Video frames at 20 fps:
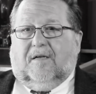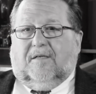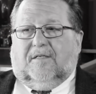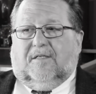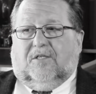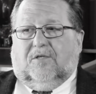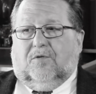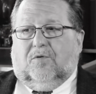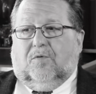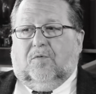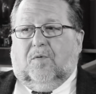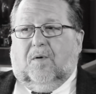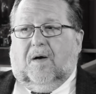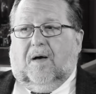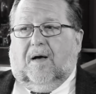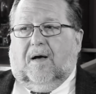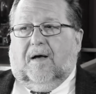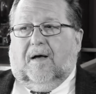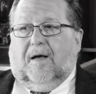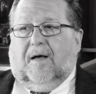to
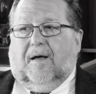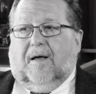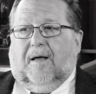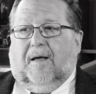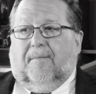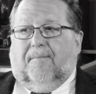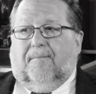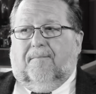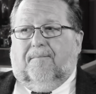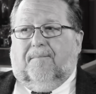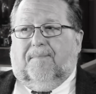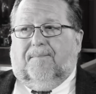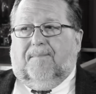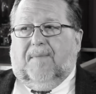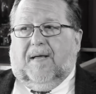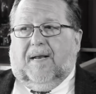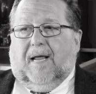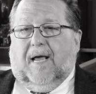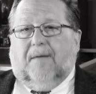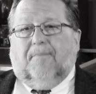
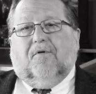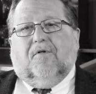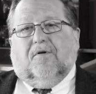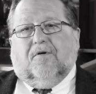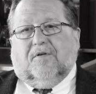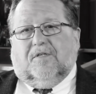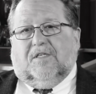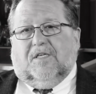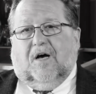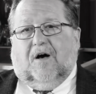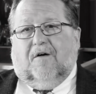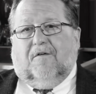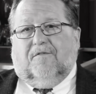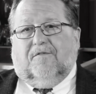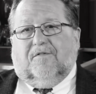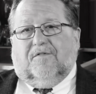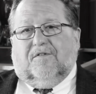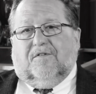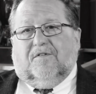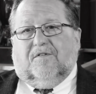enable
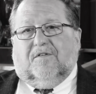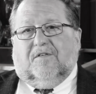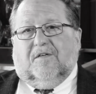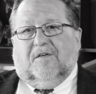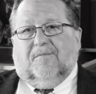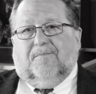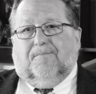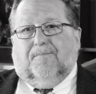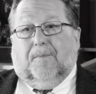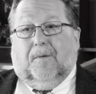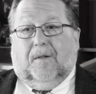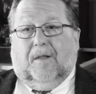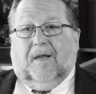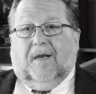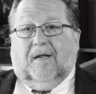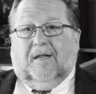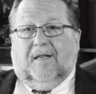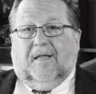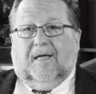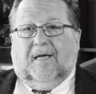herself to
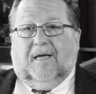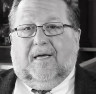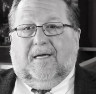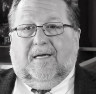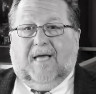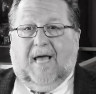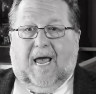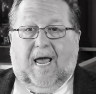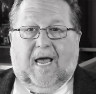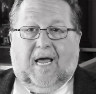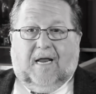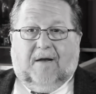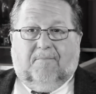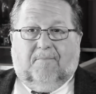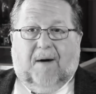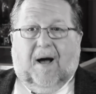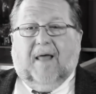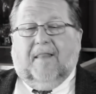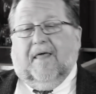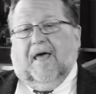politically gain
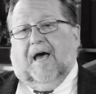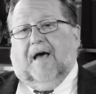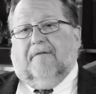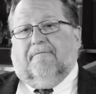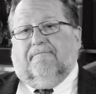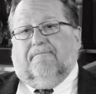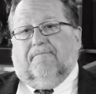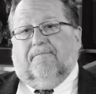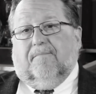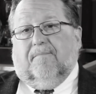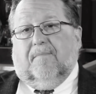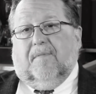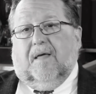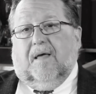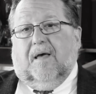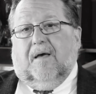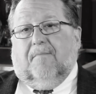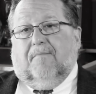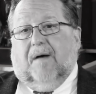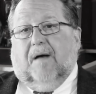by that,
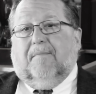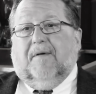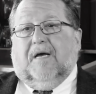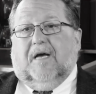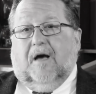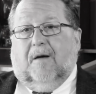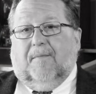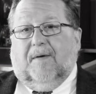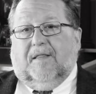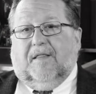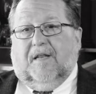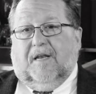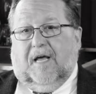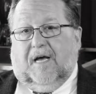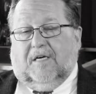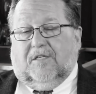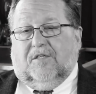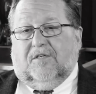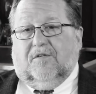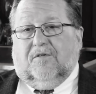by becoming the
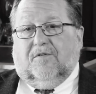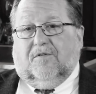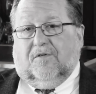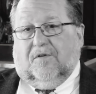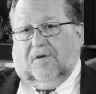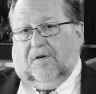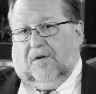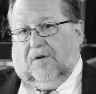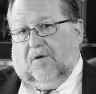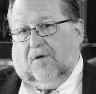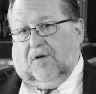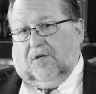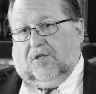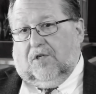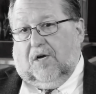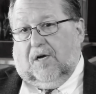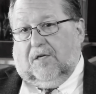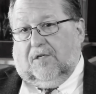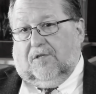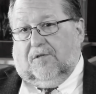next circuit court
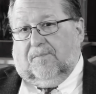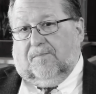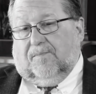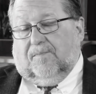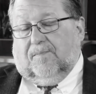judge.